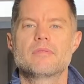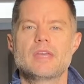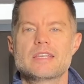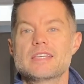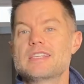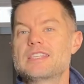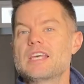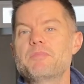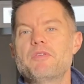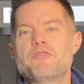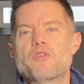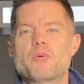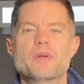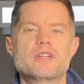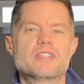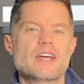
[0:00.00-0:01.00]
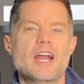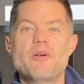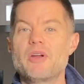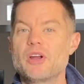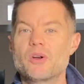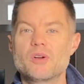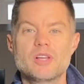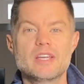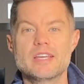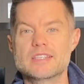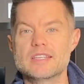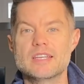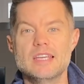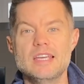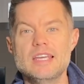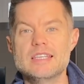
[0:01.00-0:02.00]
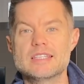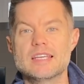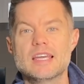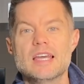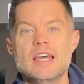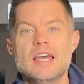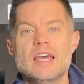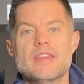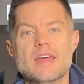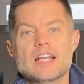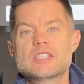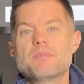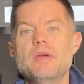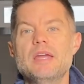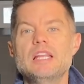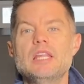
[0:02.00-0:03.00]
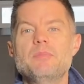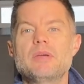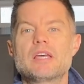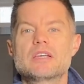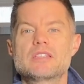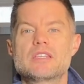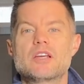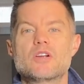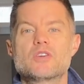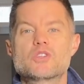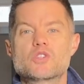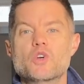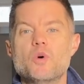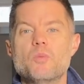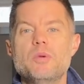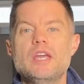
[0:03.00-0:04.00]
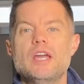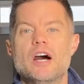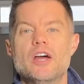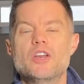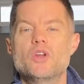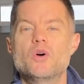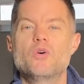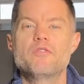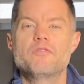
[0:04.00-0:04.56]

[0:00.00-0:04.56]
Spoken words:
As I said before, retiring early isn't easy. That's mainly because there are so many unknown